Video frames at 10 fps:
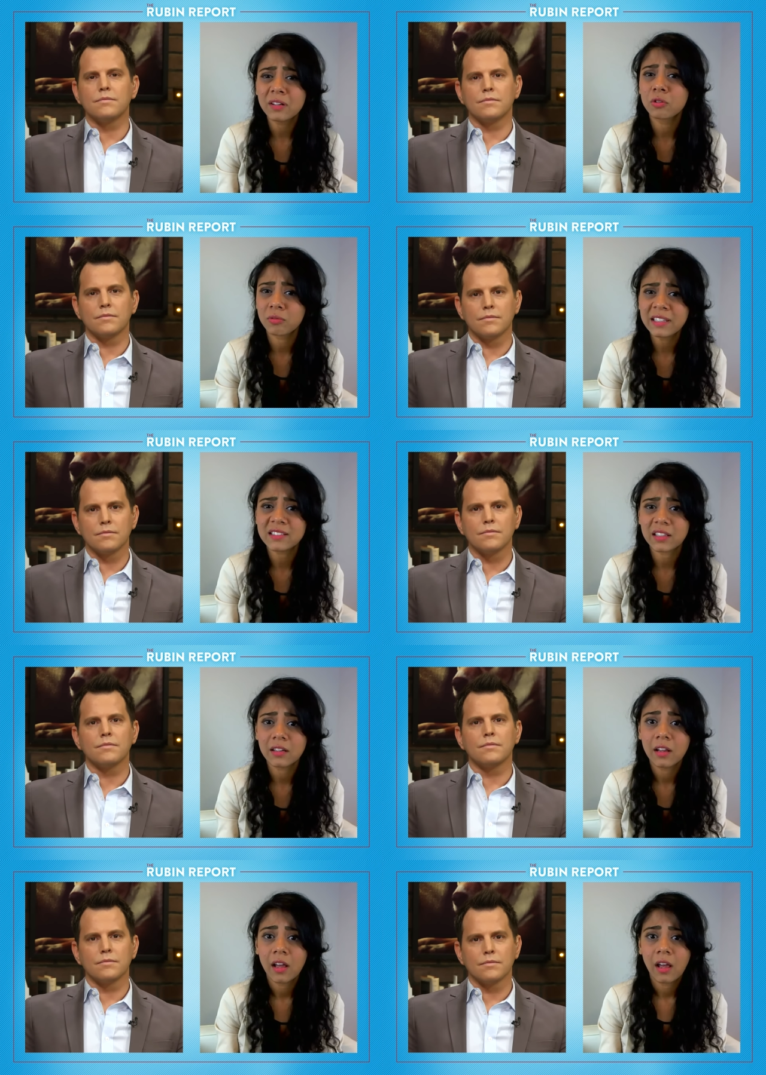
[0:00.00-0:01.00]

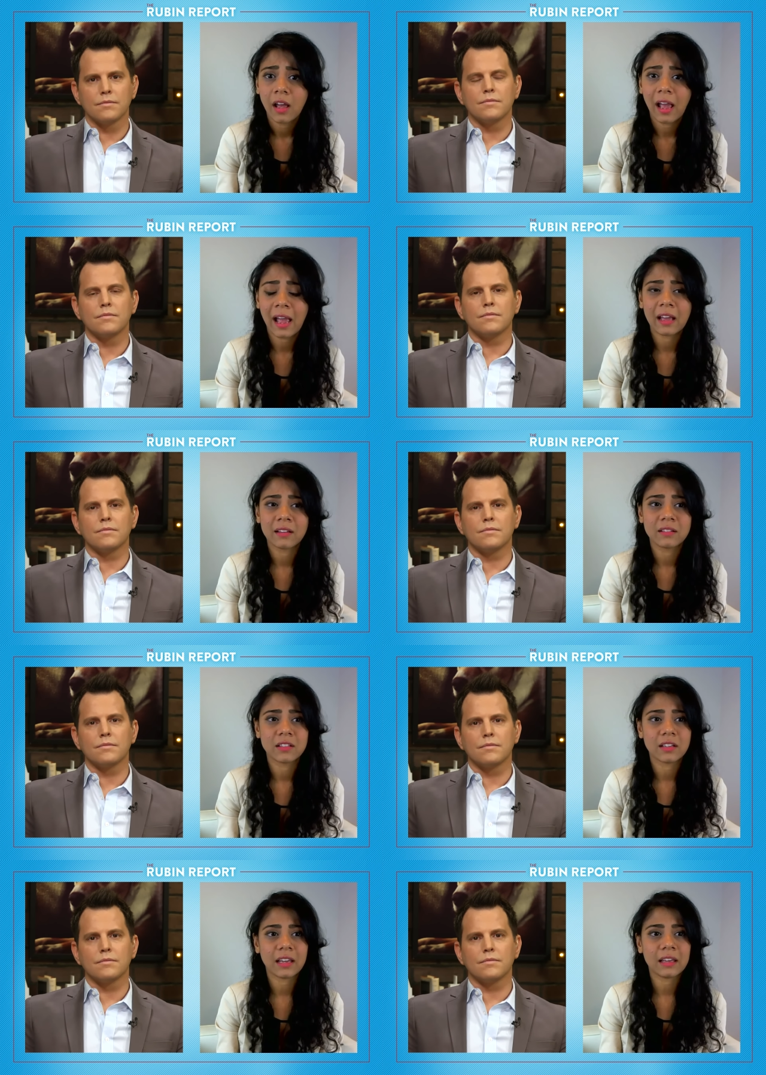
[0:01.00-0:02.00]
Speaker 1: reason.
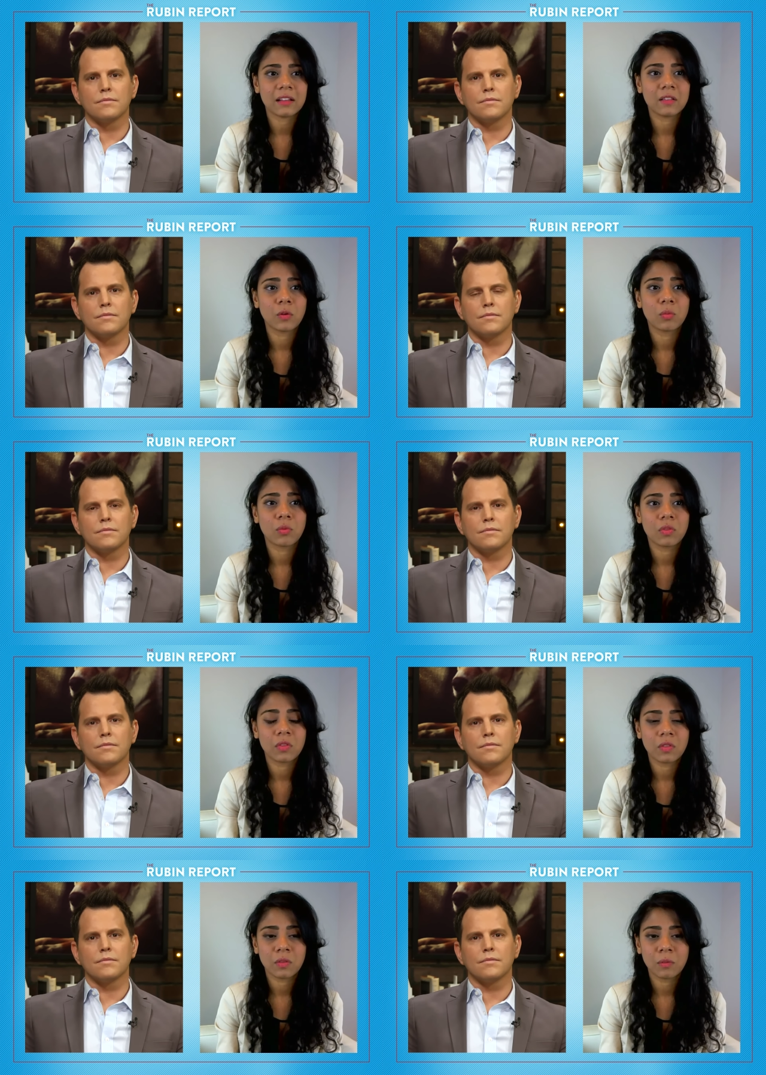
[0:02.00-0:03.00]
And
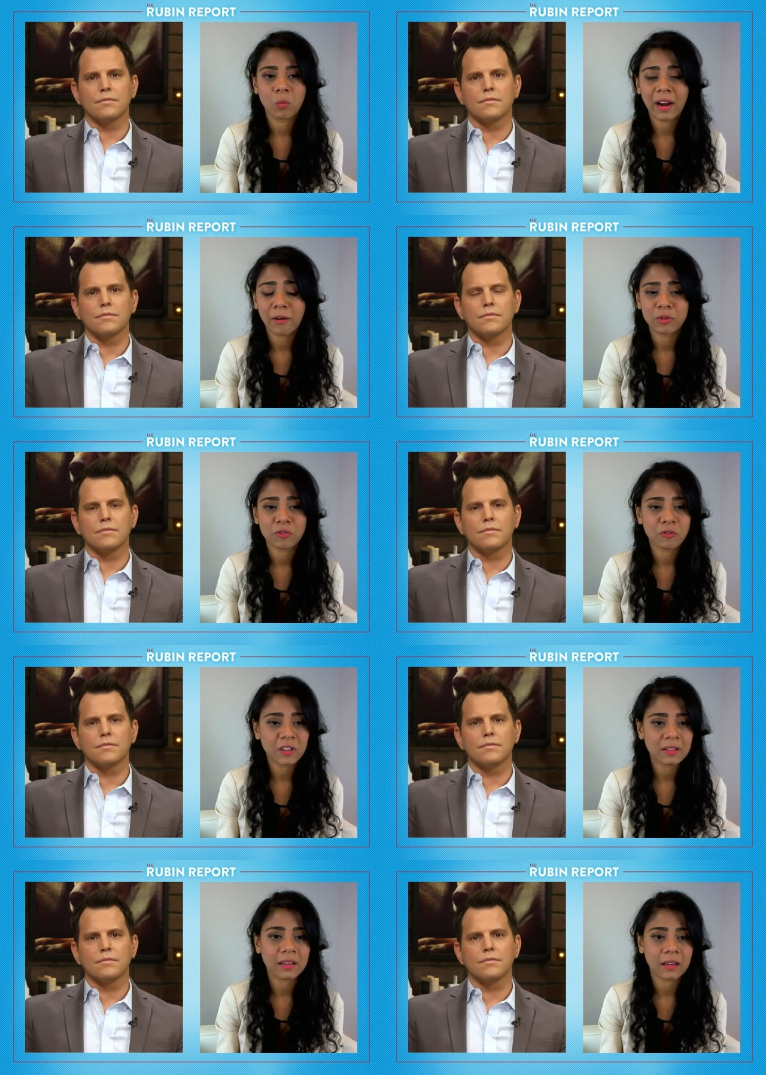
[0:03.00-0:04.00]
what I was
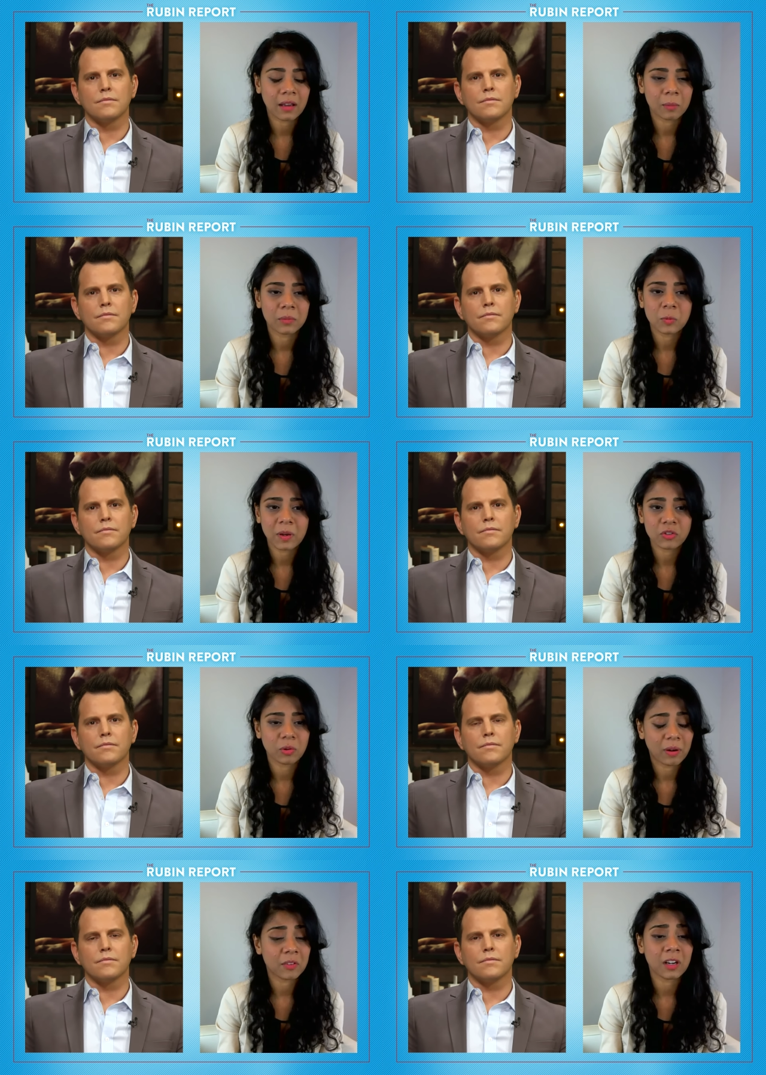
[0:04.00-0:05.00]
feeling,
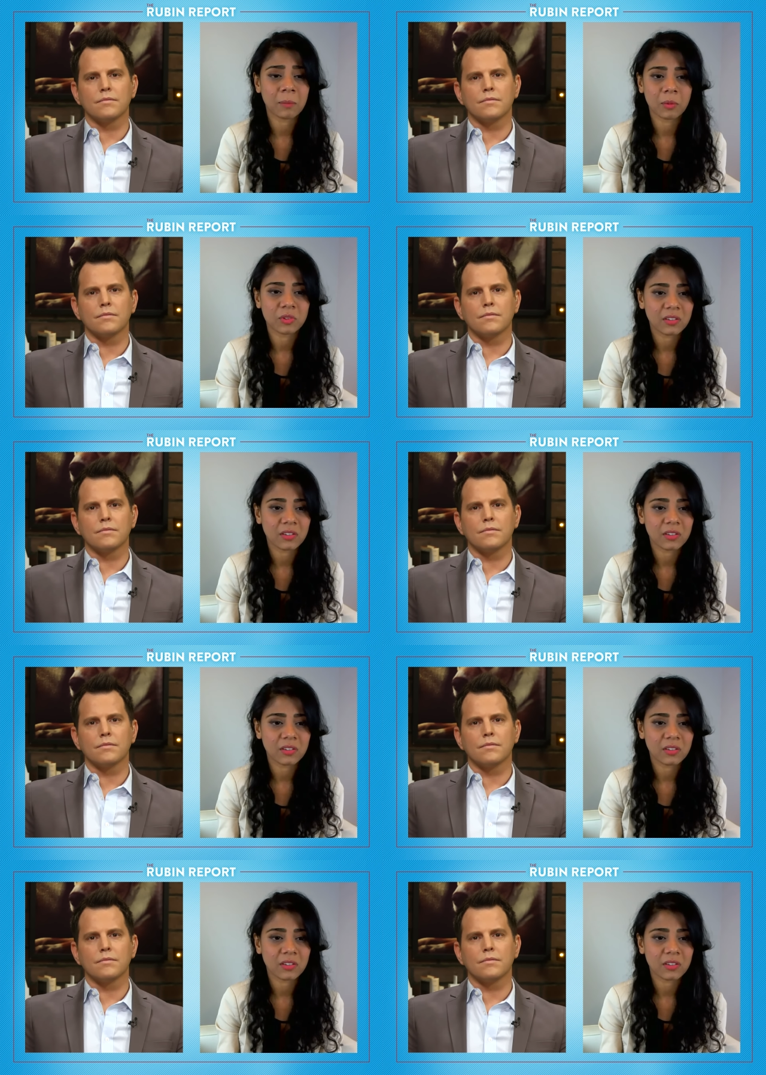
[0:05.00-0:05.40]
especially around the time I was